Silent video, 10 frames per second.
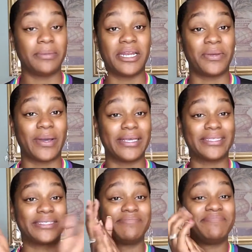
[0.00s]
But
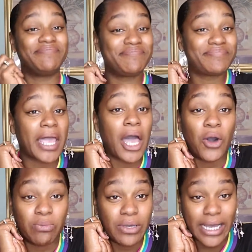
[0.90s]
anyways,
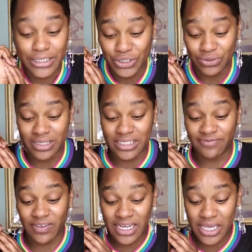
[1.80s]
I hope you guys enjoyed
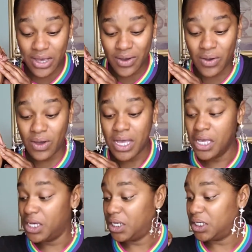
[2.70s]
this video.
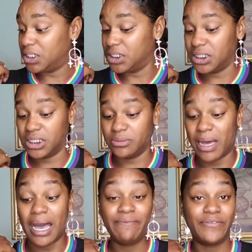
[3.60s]

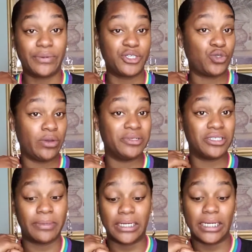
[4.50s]
I'm very
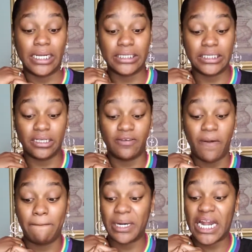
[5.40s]
squeamish about a lot of
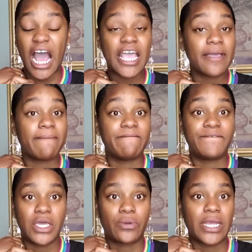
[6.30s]
stuff, but I am
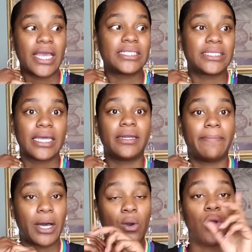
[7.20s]
very excited
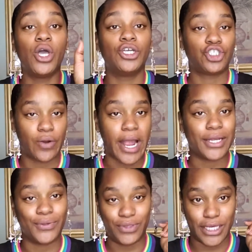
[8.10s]
about
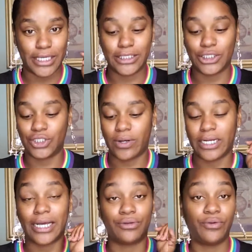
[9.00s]
trying new things and
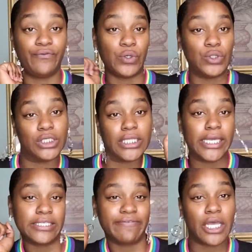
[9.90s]
trying out new foods and
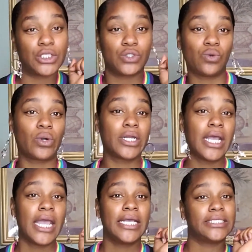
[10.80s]
things of that sort.
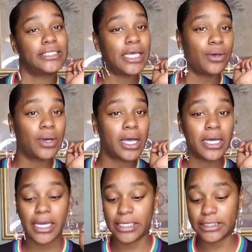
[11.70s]
So
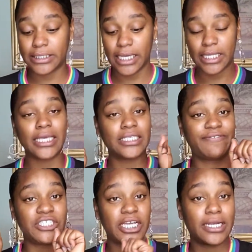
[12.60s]
guys,
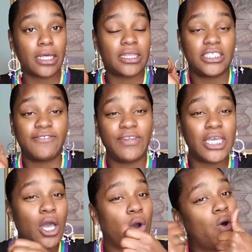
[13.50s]
thanks for checking out this
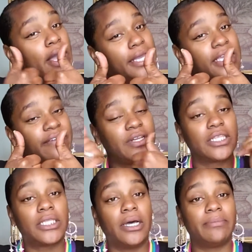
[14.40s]
video. Give it
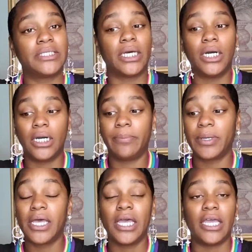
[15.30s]
a thumbs
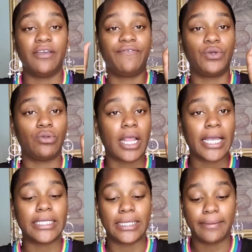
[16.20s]
up if you
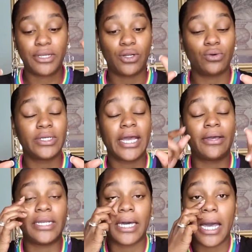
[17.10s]
liked it. Let me know
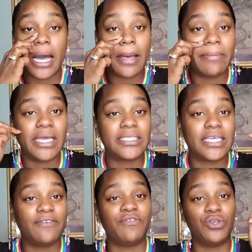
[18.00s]
down in the comments
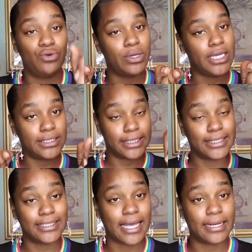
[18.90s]
if you eat
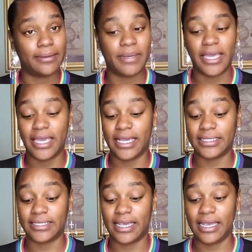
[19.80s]
sunny side up
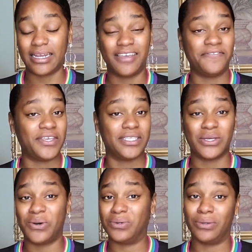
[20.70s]
eggs, and if you
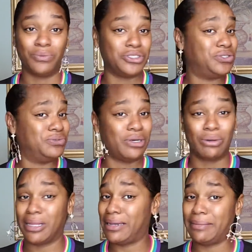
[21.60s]
don't, and what you
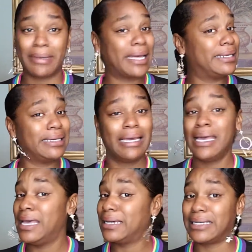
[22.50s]
don't like about it.
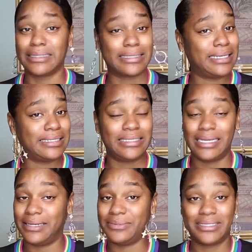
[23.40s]
Because like I
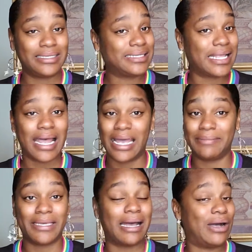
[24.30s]
said, what's the
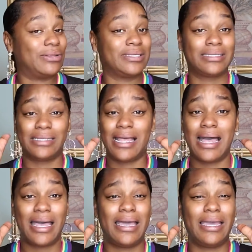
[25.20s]
slime, y'all? The
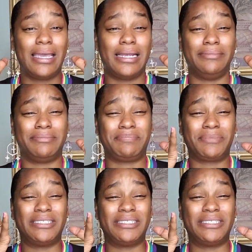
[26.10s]
slime.